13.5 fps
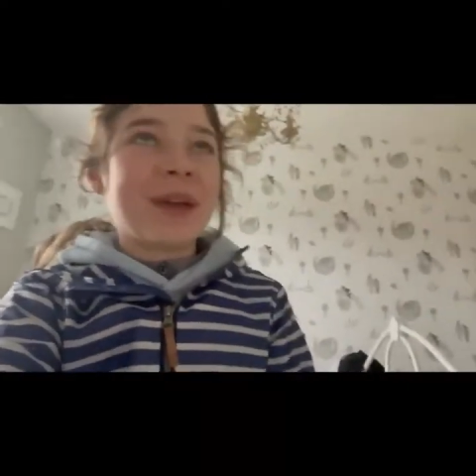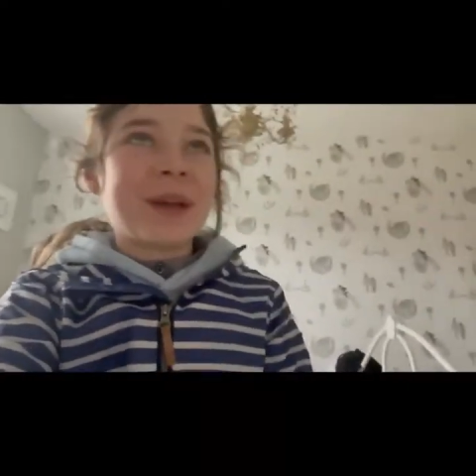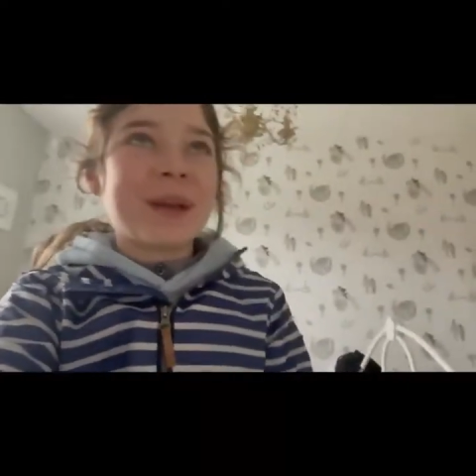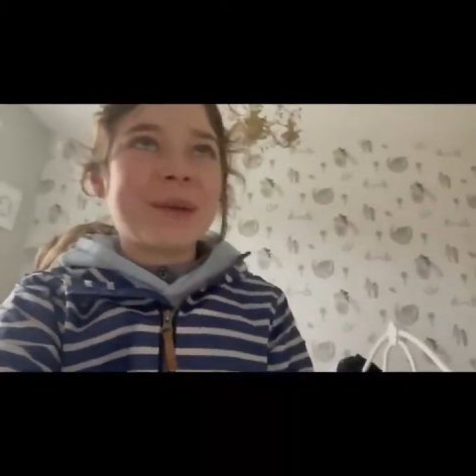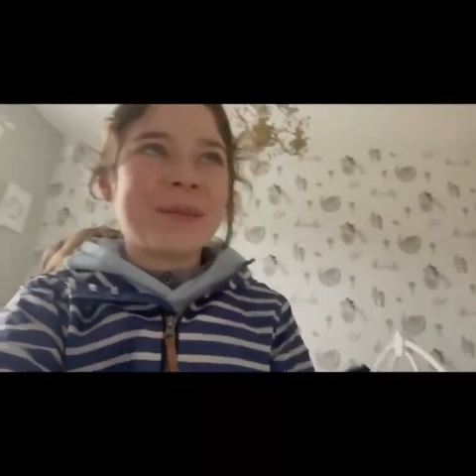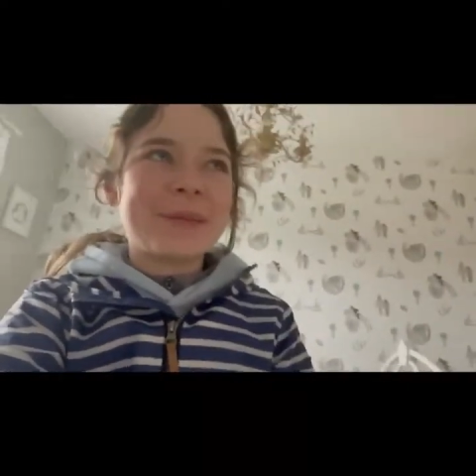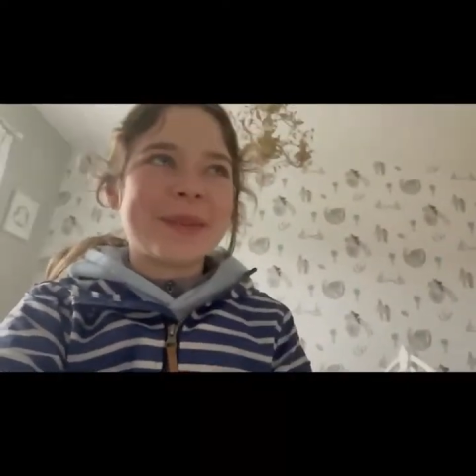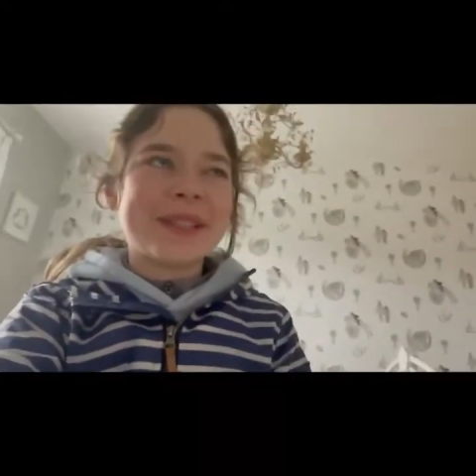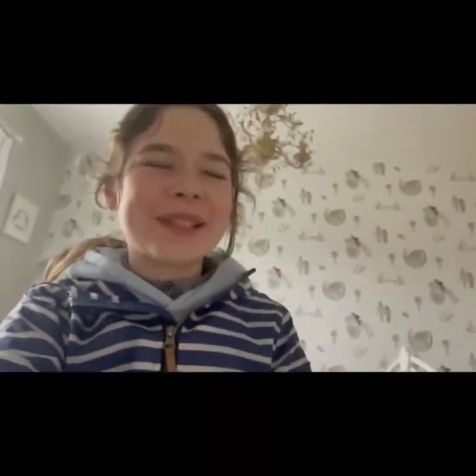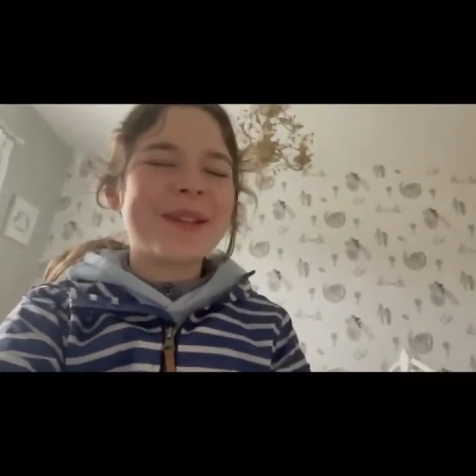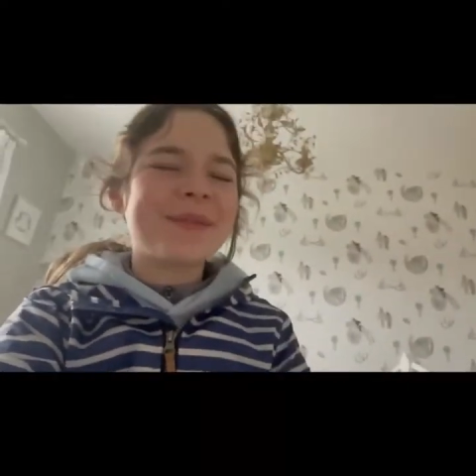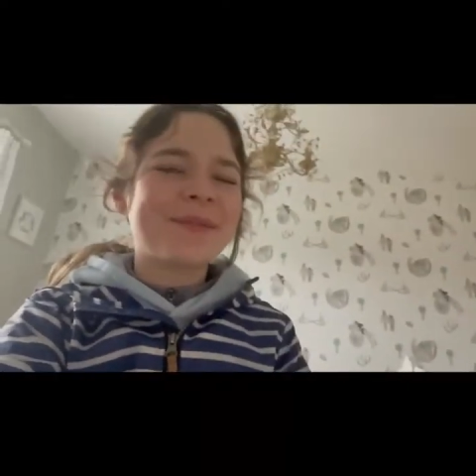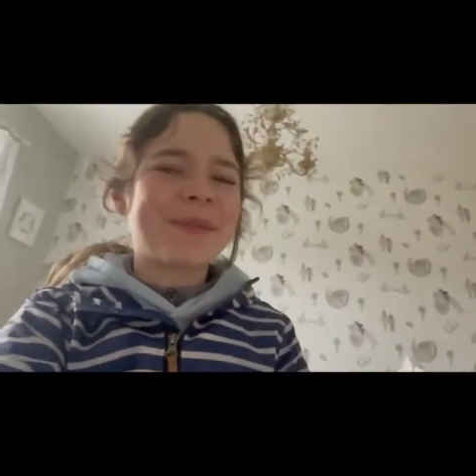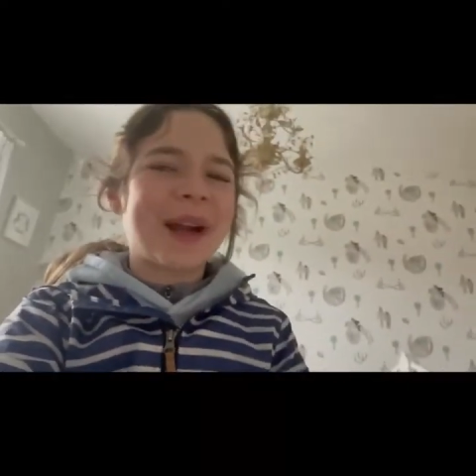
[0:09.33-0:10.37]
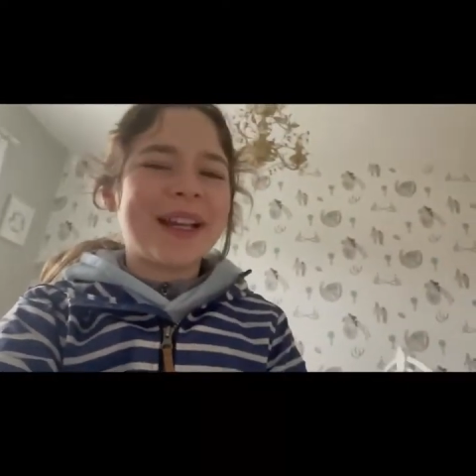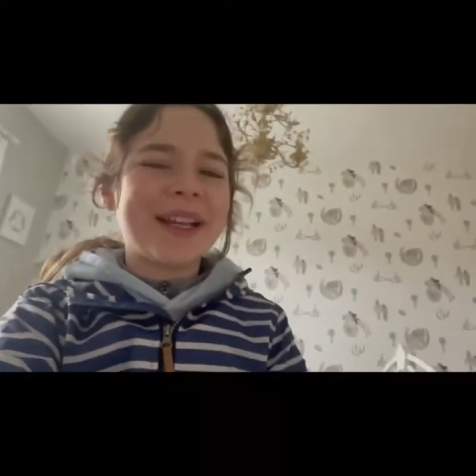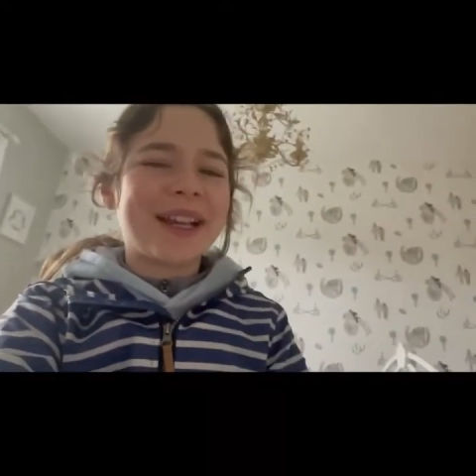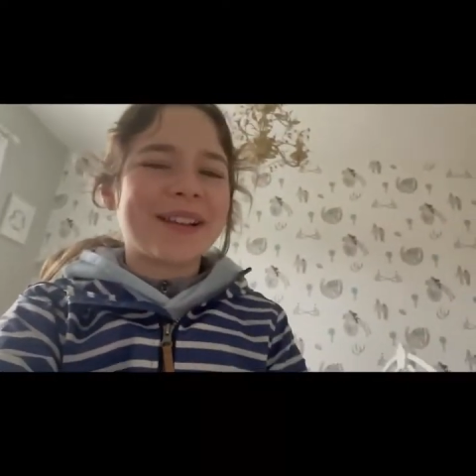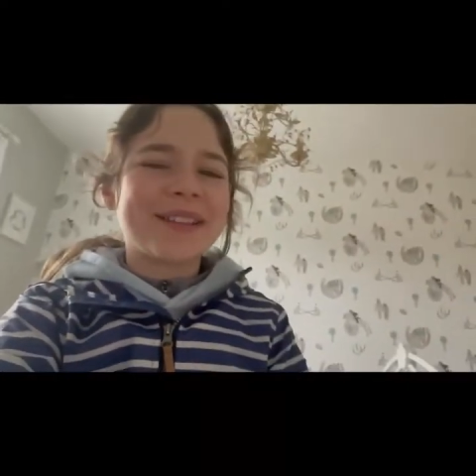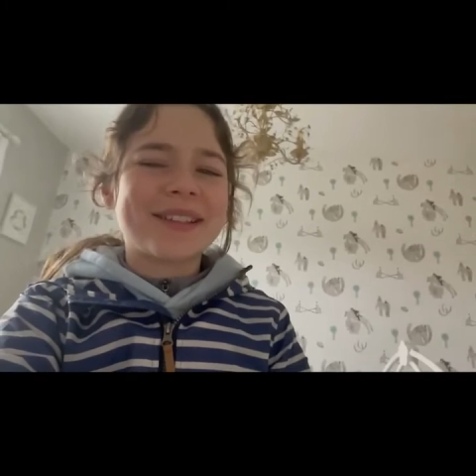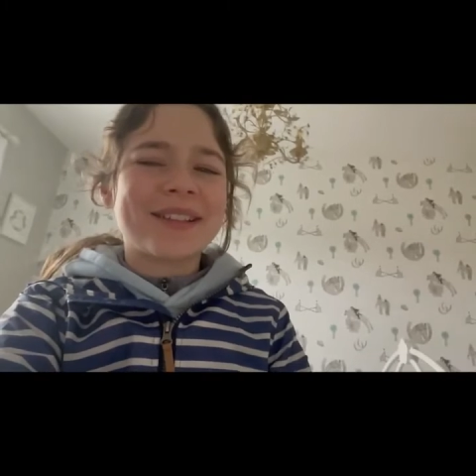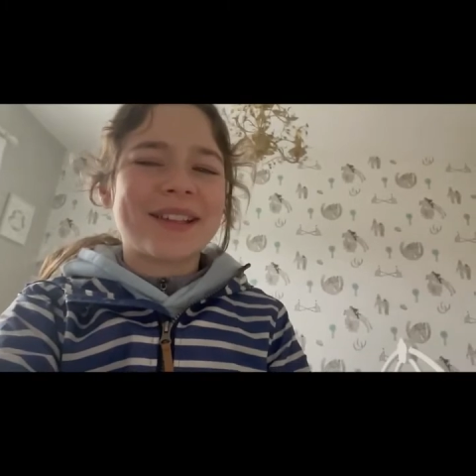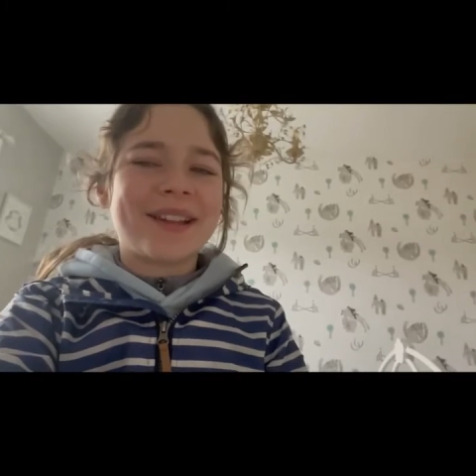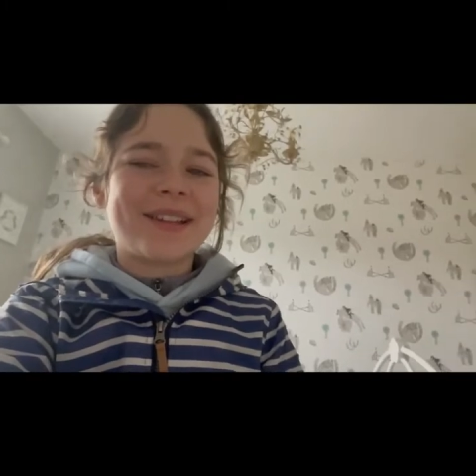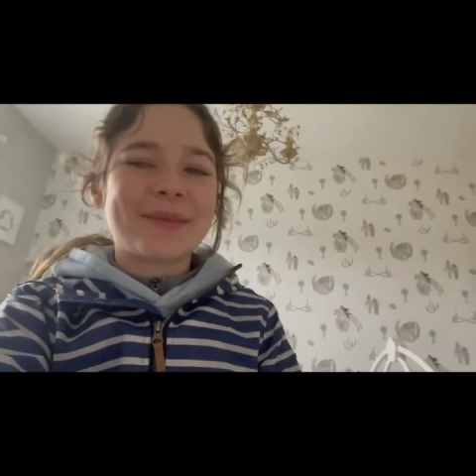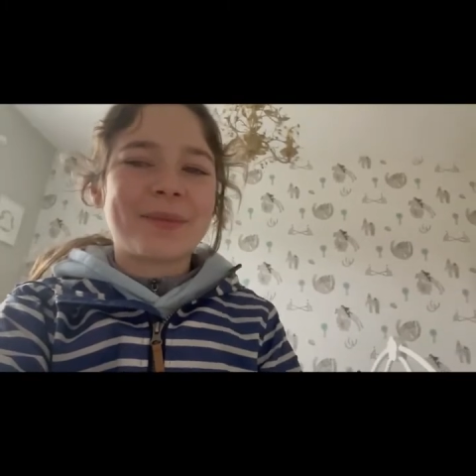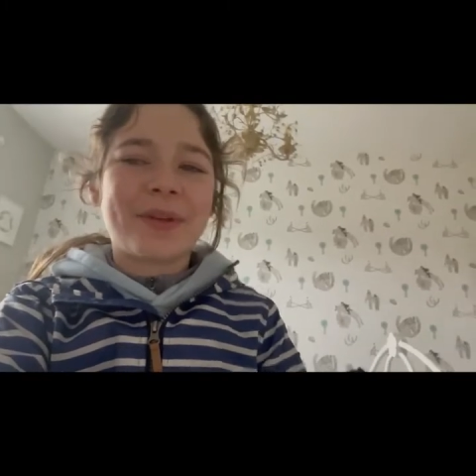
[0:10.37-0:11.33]
Um, it's kind of raining
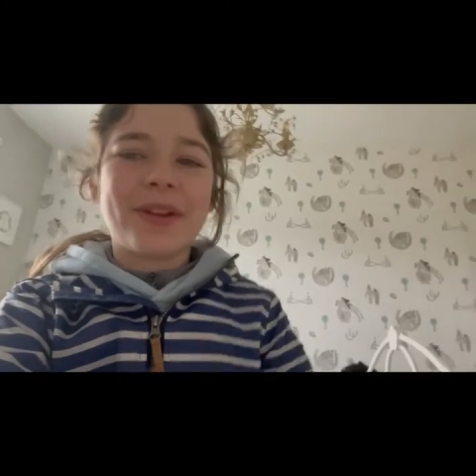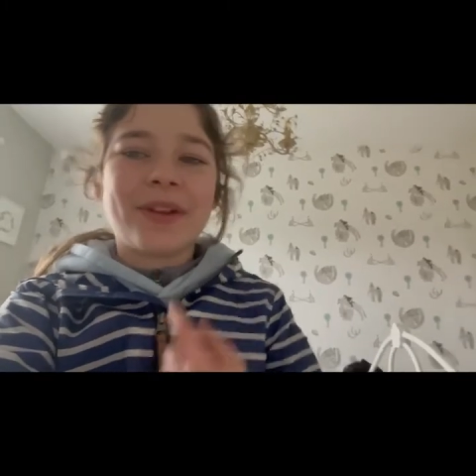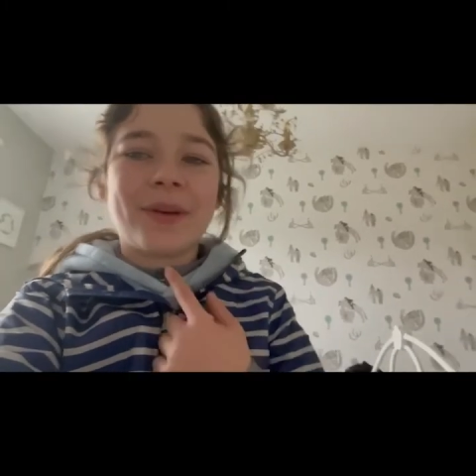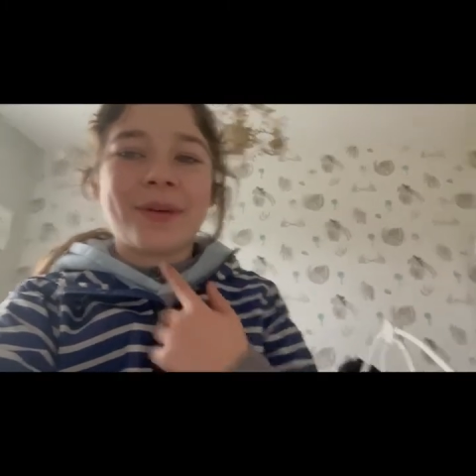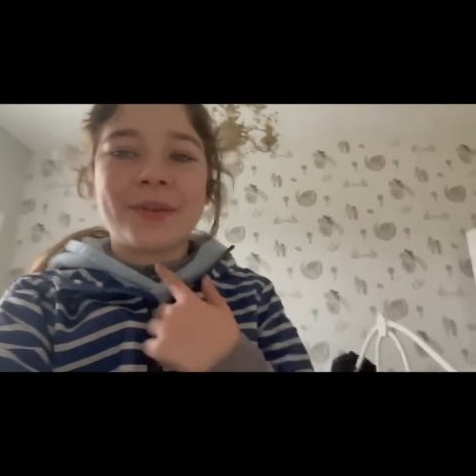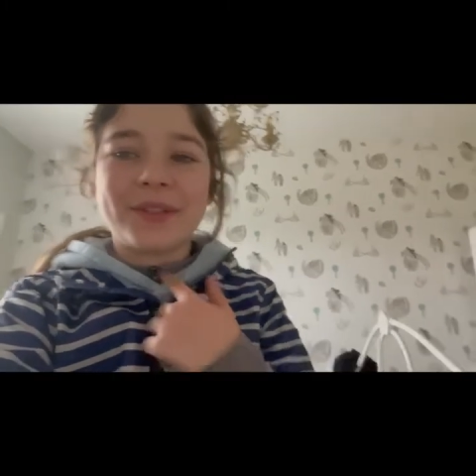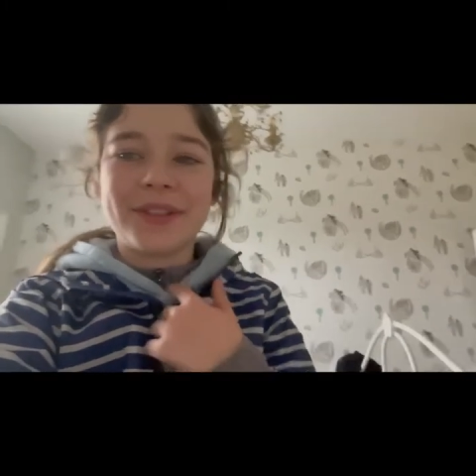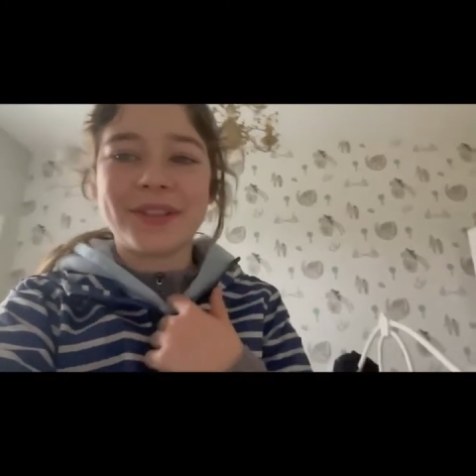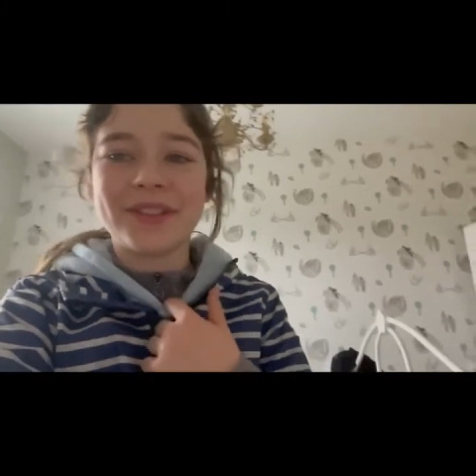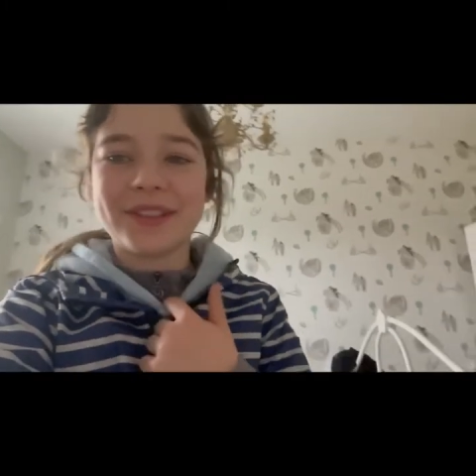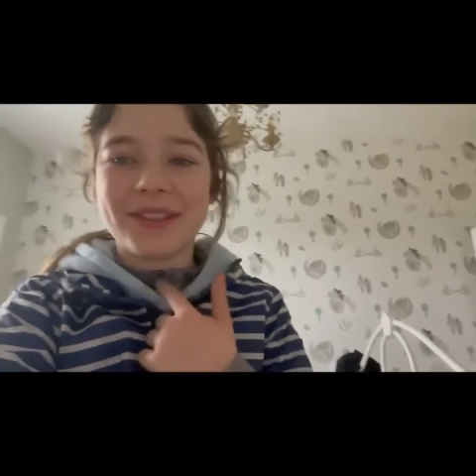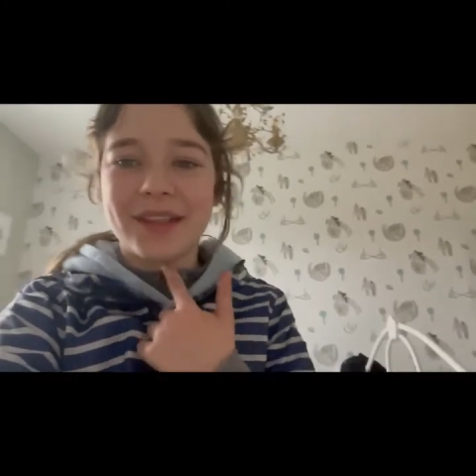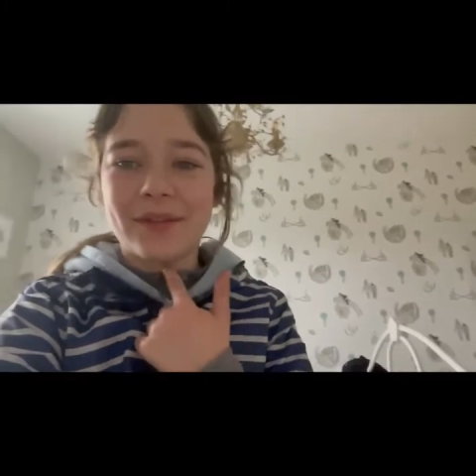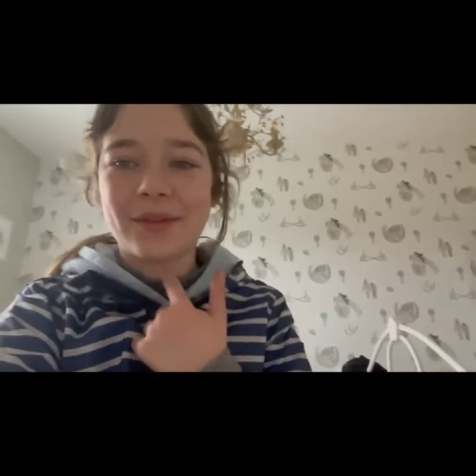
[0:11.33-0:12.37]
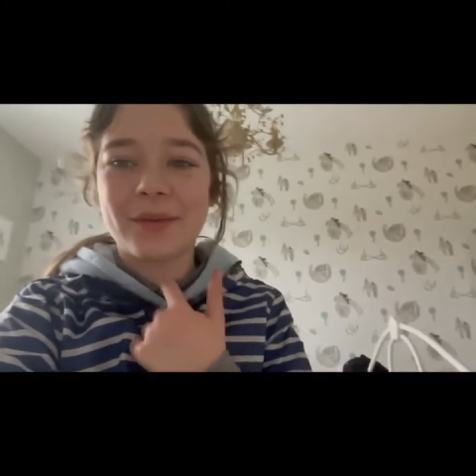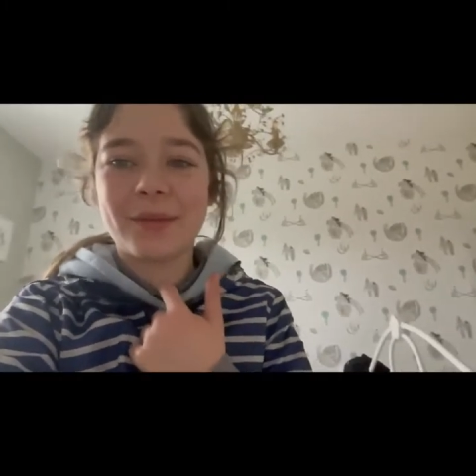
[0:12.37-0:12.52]
outside it's pretty cold. So you can see I've got